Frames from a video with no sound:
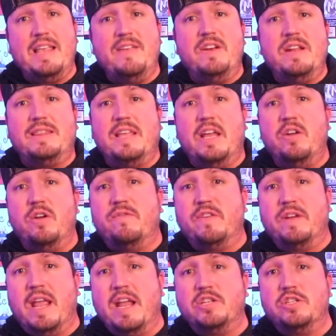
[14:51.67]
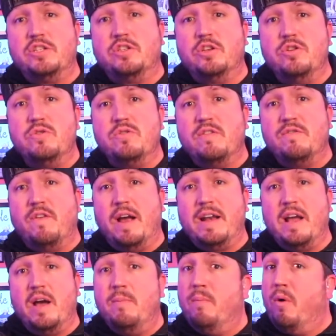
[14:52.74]
even hit that notification so you can find
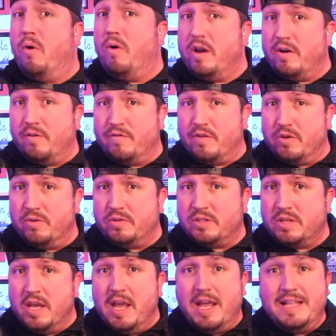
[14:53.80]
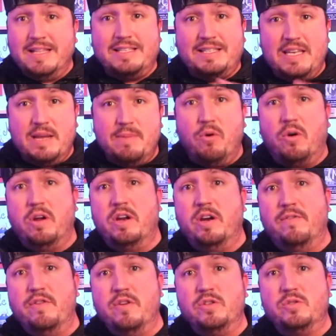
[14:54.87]
out more interviews and see more
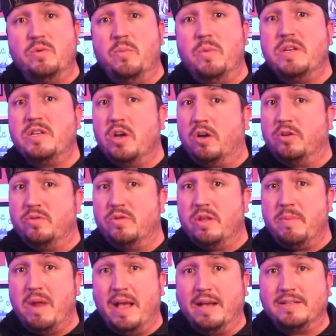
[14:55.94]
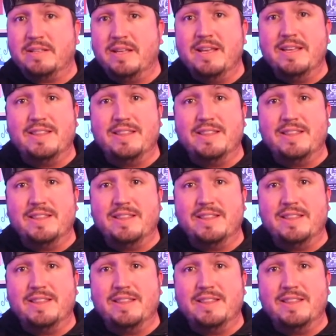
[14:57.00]
interviews when we talk to them next.